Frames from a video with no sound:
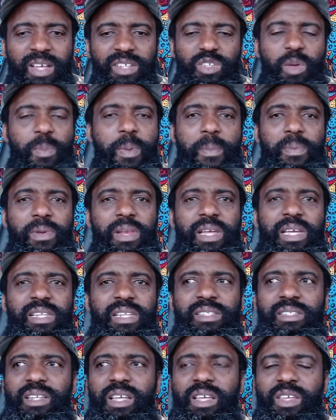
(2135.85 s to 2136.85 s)
So people
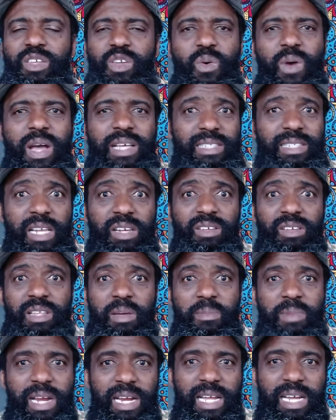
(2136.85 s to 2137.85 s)
in US and North
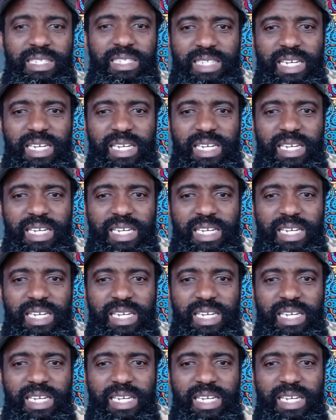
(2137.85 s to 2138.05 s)
America,